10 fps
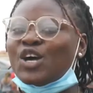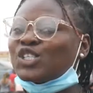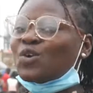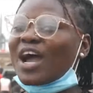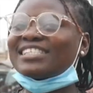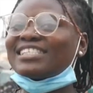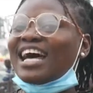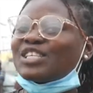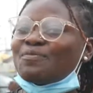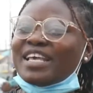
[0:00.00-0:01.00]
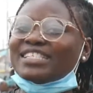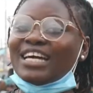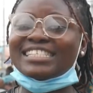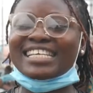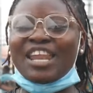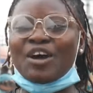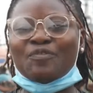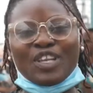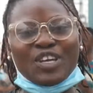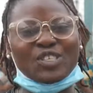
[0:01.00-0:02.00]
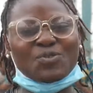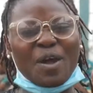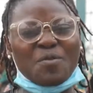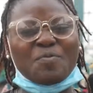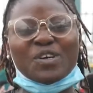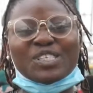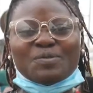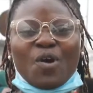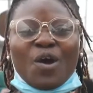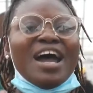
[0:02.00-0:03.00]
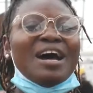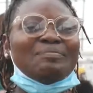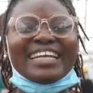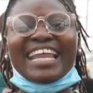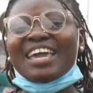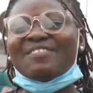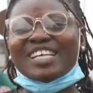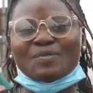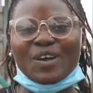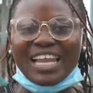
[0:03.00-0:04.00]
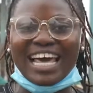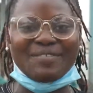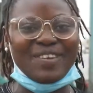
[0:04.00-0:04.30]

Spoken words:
so as not to miss on this kind of videos when we post more. My name is Bukola